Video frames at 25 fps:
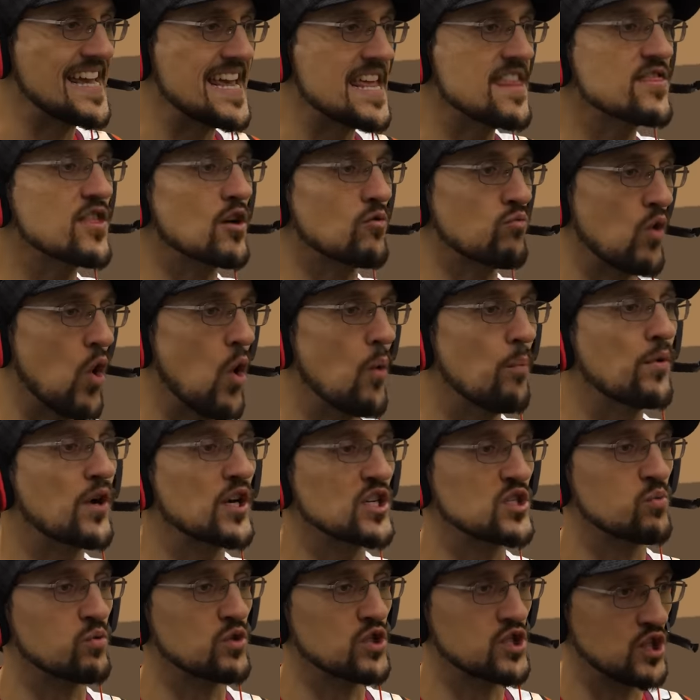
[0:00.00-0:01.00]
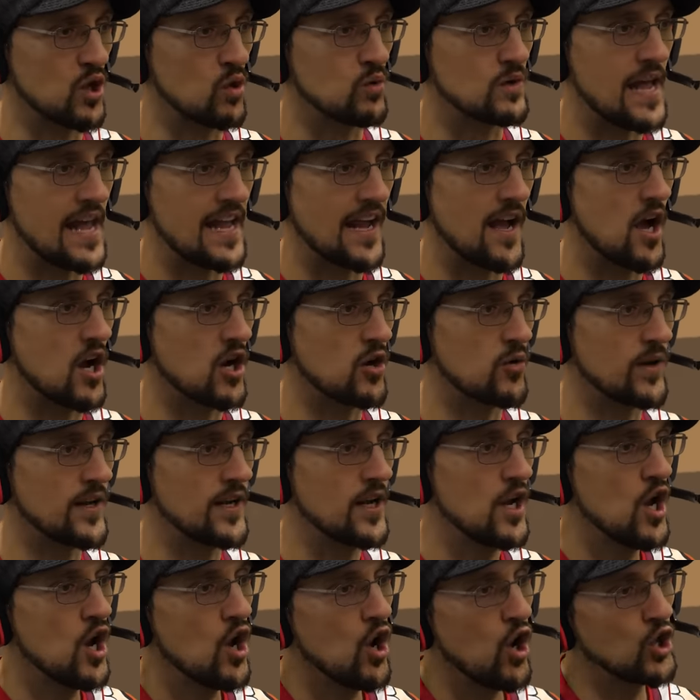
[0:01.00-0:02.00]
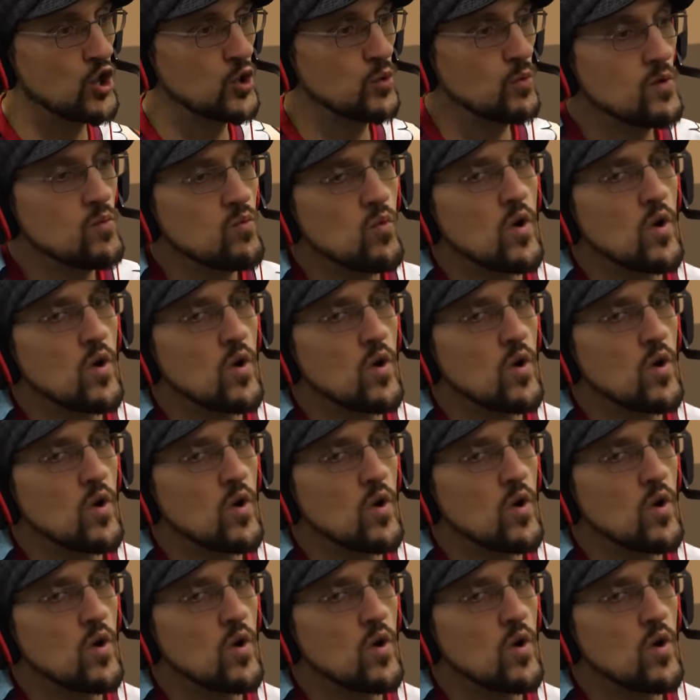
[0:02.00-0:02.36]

Eat the rope because we're so dang hungry. Or do we